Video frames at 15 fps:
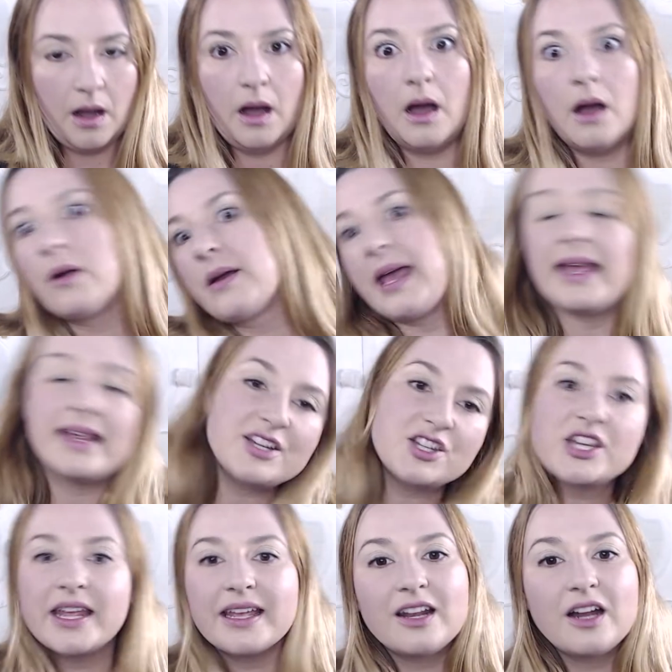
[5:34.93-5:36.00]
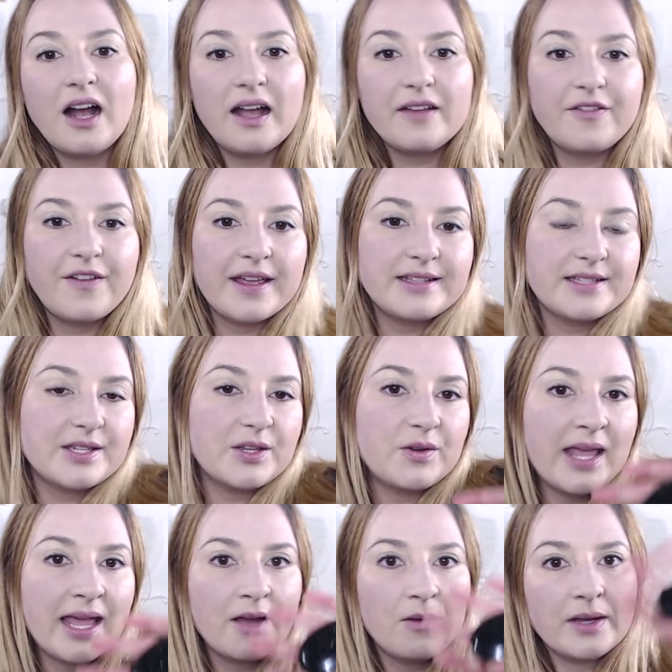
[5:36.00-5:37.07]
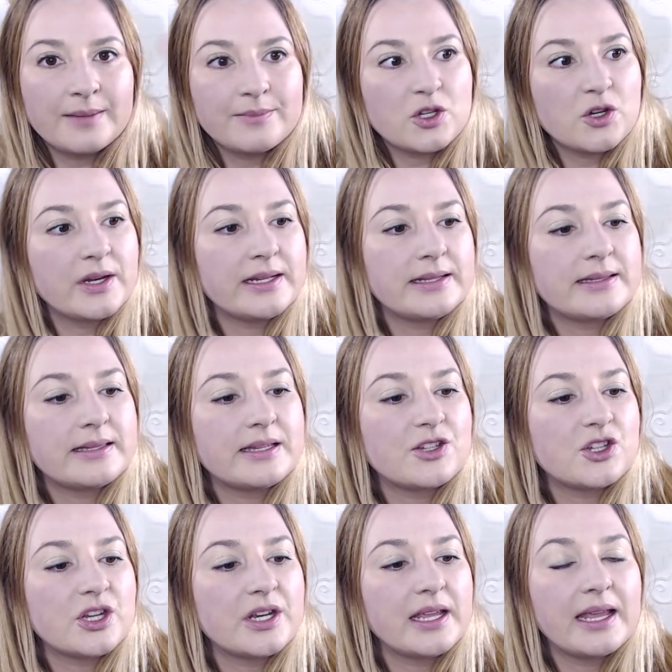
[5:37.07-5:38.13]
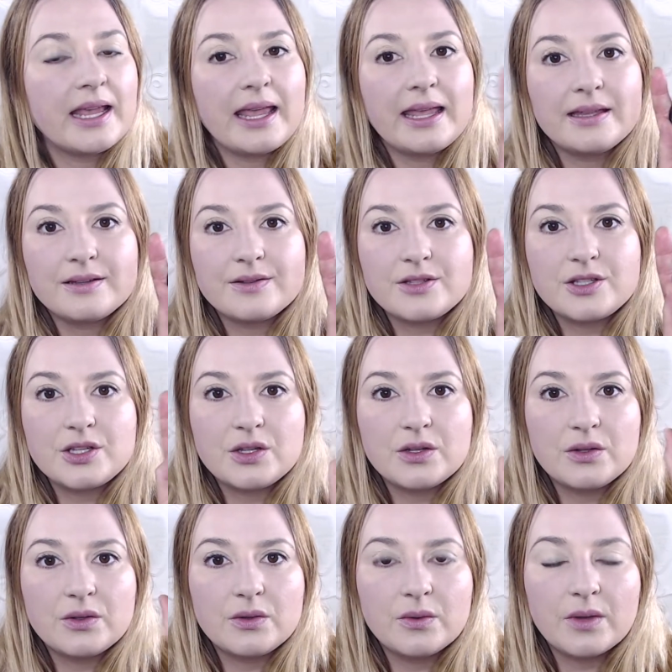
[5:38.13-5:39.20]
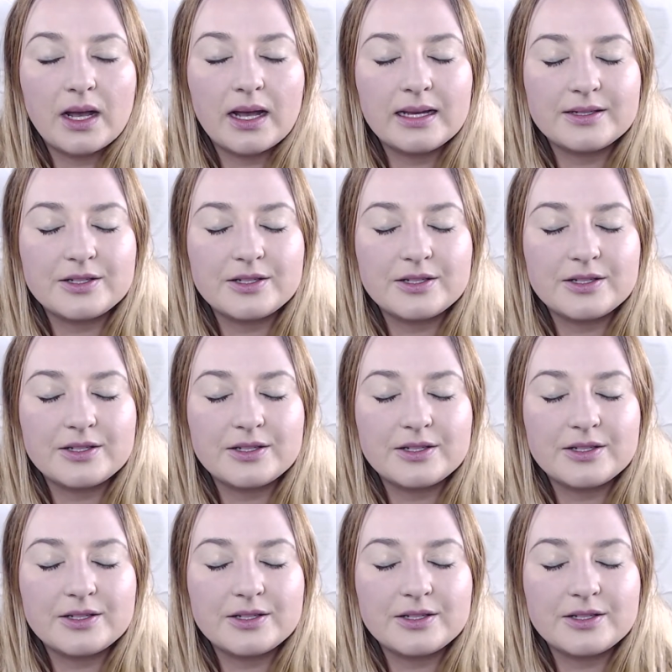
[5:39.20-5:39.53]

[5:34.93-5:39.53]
Okay, shake it off. And so now I'm transitioning into uh,